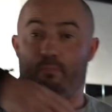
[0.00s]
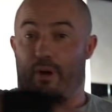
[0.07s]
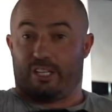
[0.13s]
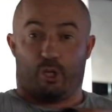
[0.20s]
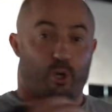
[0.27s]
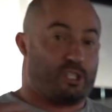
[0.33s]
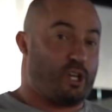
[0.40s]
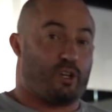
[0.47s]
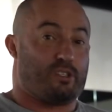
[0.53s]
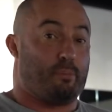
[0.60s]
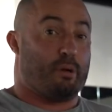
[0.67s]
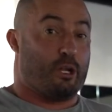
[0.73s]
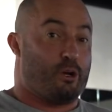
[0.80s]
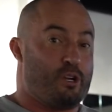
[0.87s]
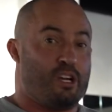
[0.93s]
My torso is a
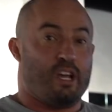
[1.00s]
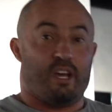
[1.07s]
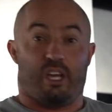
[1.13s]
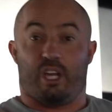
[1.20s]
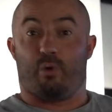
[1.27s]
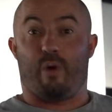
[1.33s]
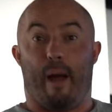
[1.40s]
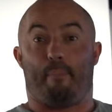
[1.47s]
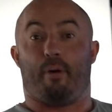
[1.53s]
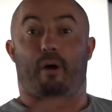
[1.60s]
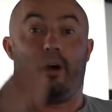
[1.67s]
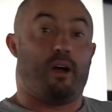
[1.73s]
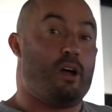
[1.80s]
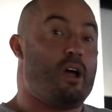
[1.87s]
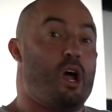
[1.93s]
balloon. You wrap
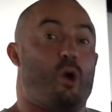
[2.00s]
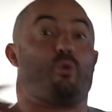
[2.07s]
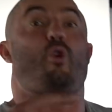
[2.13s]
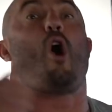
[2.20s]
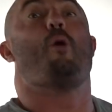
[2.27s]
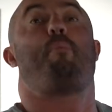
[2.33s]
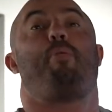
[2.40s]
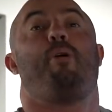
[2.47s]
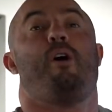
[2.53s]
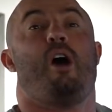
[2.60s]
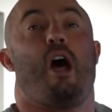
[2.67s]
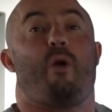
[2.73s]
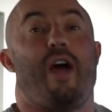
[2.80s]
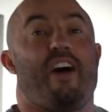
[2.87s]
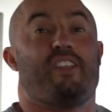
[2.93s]
a rope
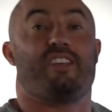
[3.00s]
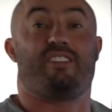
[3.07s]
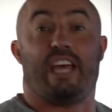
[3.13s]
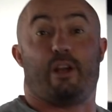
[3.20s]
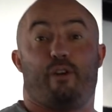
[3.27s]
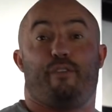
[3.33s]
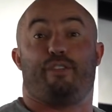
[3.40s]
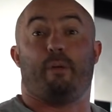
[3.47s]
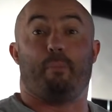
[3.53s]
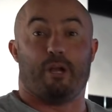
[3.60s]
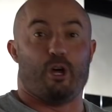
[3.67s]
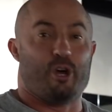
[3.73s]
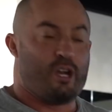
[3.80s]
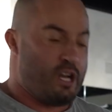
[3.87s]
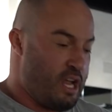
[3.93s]
around the center of the
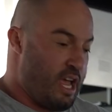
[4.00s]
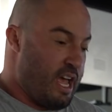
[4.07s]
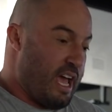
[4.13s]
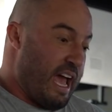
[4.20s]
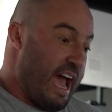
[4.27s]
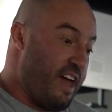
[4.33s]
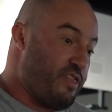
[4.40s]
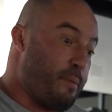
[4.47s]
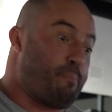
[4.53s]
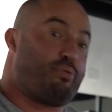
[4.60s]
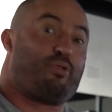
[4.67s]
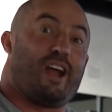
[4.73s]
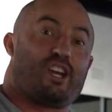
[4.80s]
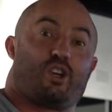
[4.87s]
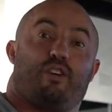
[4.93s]
balloon, and the
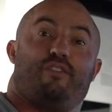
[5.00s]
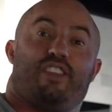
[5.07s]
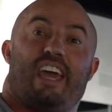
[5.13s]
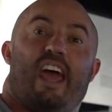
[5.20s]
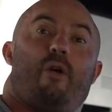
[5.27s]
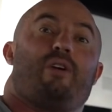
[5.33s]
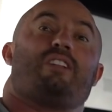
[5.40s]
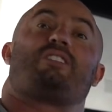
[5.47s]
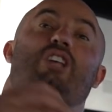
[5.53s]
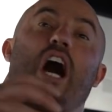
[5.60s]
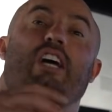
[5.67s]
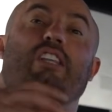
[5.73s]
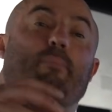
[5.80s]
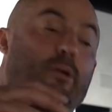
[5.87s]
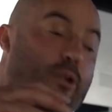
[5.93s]
pressure of the air
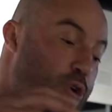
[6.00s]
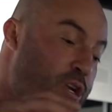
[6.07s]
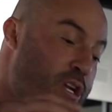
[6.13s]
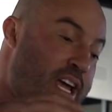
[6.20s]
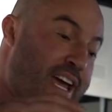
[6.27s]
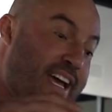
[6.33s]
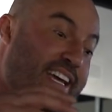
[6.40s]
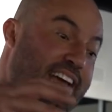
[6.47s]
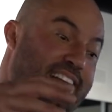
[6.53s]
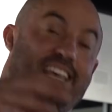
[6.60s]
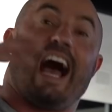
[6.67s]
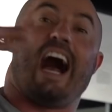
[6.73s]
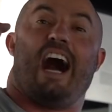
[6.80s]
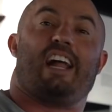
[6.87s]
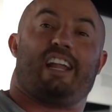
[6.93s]
inside the balloon gets
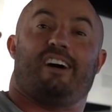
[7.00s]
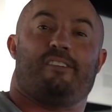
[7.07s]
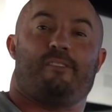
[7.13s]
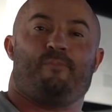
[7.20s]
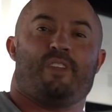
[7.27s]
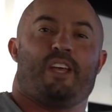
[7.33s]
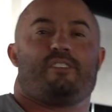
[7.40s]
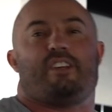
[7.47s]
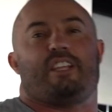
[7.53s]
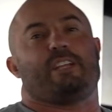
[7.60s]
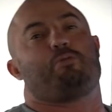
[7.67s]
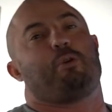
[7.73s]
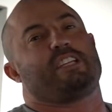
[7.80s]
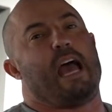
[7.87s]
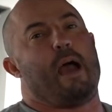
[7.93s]
harder. So
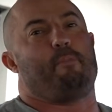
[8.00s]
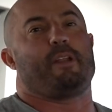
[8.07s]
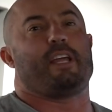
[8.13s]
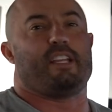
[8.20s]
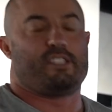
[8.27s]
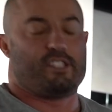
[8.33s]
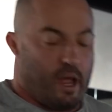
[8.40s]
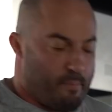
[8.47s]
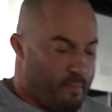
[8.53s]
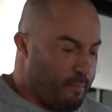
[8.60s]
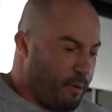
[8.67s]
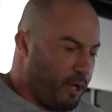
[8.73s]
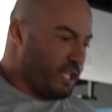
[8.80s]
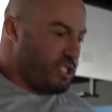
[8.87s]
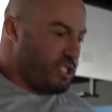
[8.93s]
that's what's happening inside my body.